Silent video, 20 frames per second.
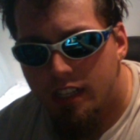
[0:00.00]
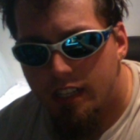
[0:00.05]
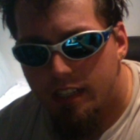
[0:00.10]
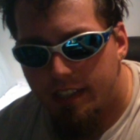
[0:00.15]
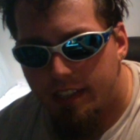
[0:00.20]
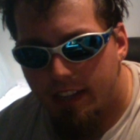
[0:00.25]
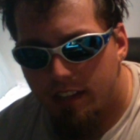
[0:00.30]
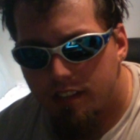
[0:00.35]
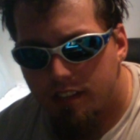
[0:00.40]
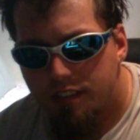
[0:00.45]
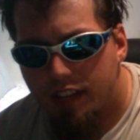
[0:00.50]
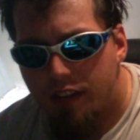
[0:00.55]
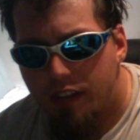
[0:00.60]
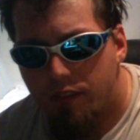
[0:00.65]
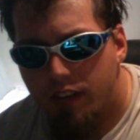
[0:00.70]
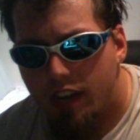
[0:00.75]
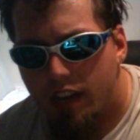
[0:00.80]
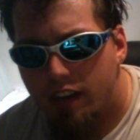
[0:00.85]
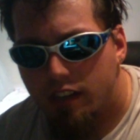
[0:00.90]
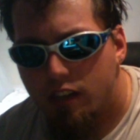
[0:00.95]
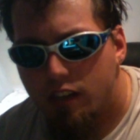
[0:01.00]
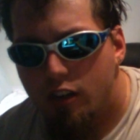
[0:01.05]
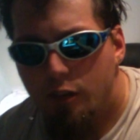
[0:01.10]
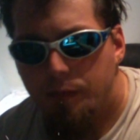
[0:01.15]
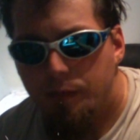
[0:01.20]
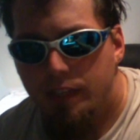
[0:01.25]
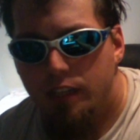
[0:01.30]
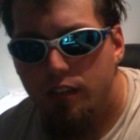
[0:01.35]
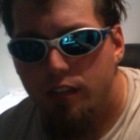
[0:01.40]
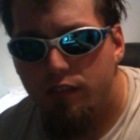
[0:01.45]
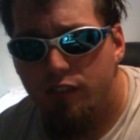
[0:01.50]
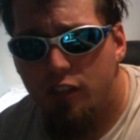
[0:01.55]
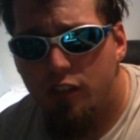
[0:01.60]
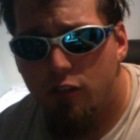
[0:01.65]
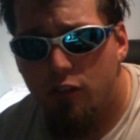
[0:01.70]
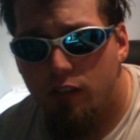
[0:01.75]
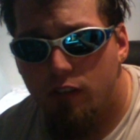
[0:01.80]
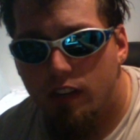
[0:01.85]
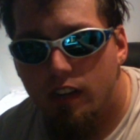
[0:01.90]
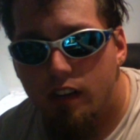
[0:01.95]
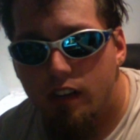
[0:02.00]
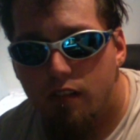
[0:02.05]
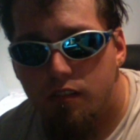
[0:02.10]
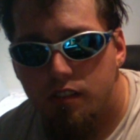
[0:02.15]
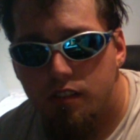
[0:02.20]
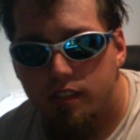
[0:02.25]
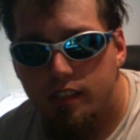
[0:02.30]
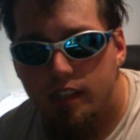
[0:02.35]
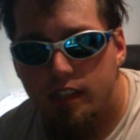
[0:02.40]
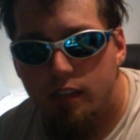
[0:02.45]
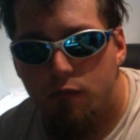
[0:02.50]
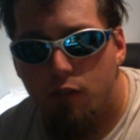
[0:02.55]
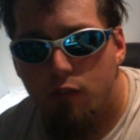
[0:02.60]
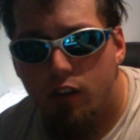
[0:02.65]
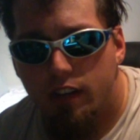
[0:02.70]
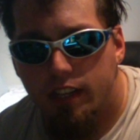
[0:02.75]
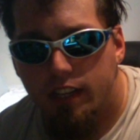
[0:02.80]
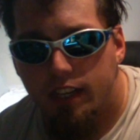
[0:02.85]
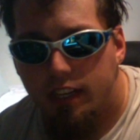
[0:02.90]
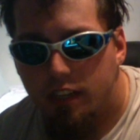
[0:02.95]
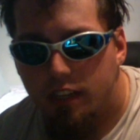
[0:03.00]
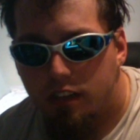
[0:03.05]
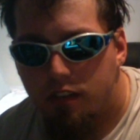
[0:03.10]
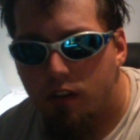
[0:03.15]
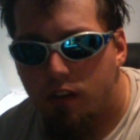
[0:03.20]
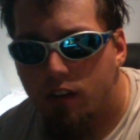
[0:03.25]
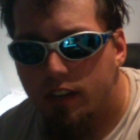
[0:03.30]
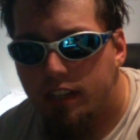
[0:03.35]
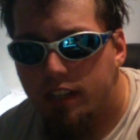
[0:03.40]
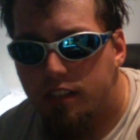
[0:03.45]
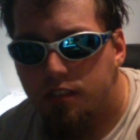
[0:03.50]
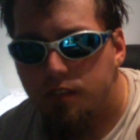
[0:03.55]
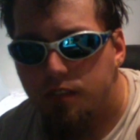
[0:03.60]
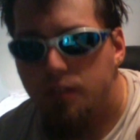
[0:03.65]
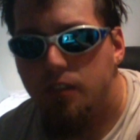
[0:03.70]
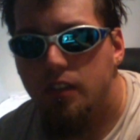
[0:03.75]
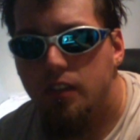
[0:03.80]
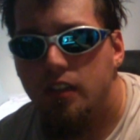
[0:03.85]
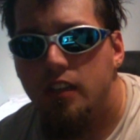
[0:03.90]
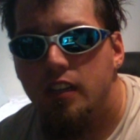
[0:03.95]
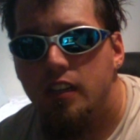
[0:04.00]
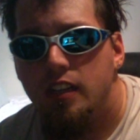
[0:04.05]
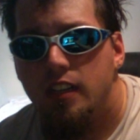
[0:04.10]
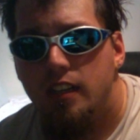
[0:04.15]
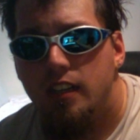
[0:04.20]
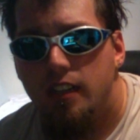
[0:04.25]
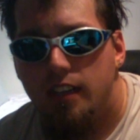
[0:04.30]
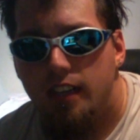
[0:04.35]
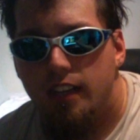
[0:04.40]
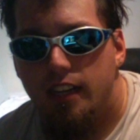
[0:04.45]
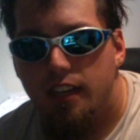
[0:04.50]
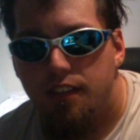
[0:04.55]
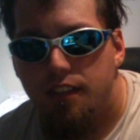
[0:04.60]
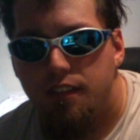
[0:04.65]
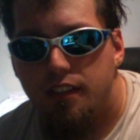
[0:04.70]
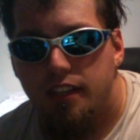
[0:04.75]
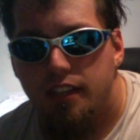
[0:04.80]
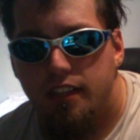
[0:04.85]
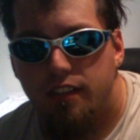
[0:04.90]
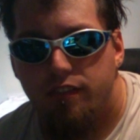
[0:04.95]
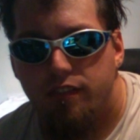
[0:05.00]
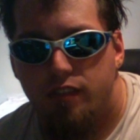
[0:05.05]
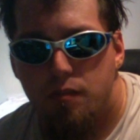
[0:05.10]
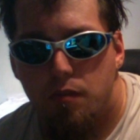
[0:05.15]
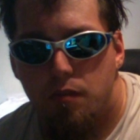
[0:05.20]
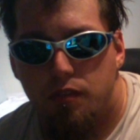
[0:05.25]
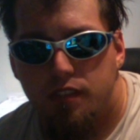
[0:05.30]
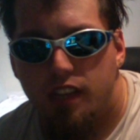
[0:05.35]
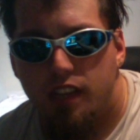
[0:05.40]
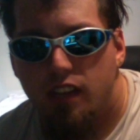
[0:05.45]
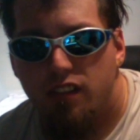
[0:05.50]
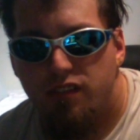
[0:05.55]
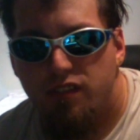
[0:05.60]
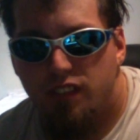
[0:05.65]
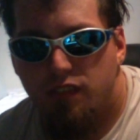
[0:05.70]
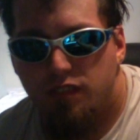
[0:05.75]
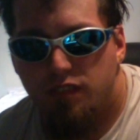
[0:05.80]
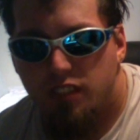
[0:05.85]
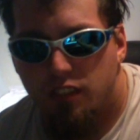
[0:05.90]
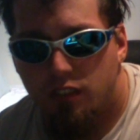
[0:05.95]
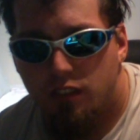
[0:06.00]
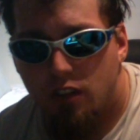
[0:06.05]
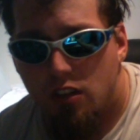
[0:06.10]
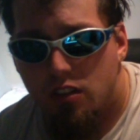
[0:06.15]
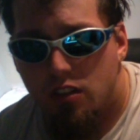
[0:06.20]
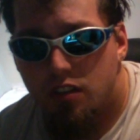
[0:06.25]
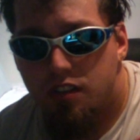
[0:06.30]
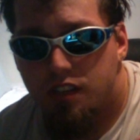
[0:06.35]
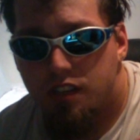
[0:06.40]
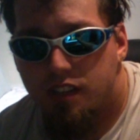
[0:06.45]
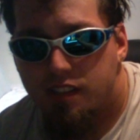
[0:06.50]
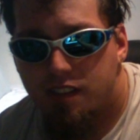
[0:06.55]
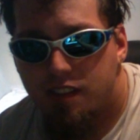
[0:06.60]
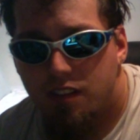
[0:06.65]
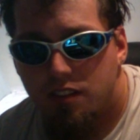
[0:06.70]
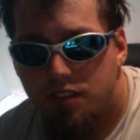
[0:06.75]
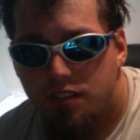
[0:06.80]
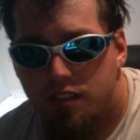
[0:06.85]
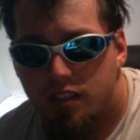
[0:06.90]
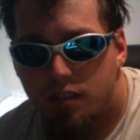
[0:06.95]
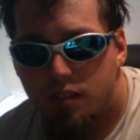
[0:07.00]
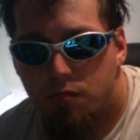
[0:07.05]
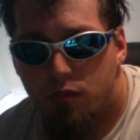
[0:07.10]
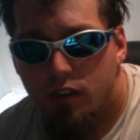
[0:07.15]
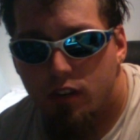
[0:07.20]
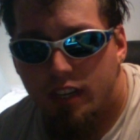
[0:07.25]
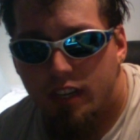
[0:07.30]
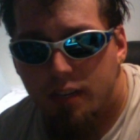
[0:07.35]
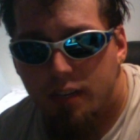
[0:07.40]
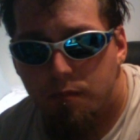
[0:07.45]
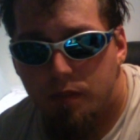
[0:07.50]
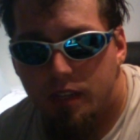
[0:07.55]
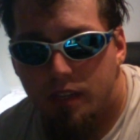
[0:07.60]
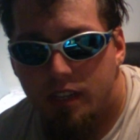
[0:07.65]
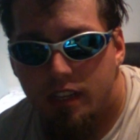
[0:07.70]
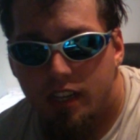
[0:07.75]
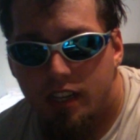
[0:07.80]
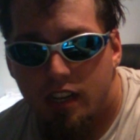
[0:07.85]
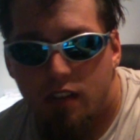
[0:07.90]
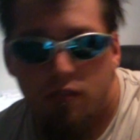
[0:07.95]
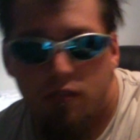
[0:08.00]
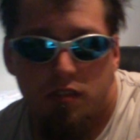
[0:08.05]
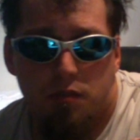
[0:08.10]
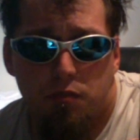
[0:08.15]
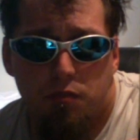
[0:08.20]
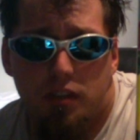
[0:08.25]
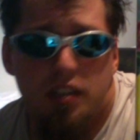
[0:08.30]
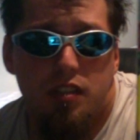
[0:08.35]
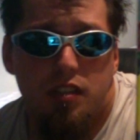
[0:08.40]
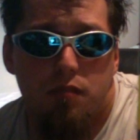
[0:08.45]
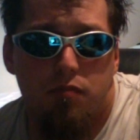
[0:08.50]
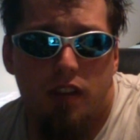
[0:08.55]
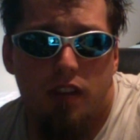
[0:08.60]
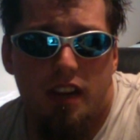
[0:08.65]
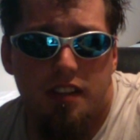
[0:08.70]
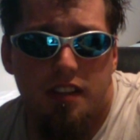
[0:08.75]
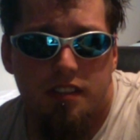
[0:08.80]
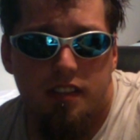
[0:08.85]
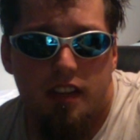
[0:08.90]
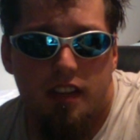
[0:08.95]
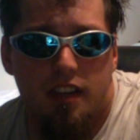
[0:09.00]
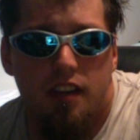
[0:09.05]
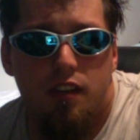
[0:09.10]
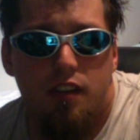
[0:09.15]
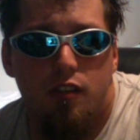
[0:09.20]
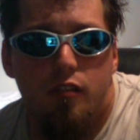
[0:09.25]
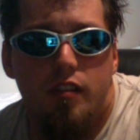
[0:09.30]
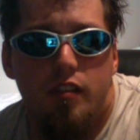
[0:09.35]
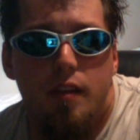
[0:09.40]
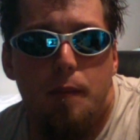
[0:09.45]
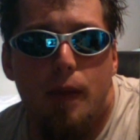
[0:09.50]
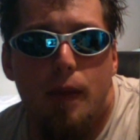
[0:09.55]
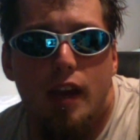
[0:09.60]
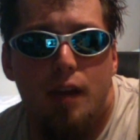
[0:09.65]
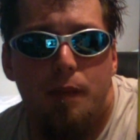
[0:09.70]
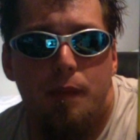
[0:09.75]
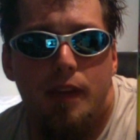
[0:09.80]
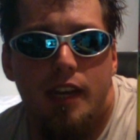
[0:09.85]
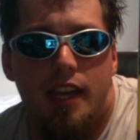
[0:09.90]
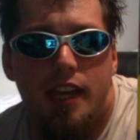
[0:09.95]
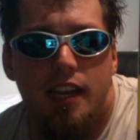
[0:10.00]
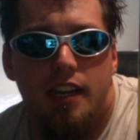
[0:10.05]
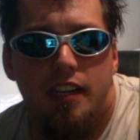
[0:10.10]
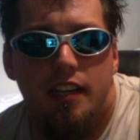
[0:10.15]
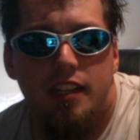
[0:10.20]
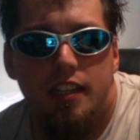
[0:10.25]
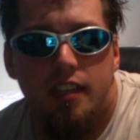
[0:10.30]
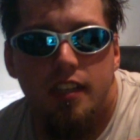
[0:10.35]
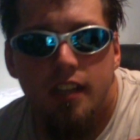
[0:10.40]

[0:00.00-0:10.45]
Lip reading: Now this game kind of caught me out of nowhere. I was walking in a Target store, and I think for about $10-15 I saw this in the bargain bin, and I was pretty surprised because I didn't know that PacMan had any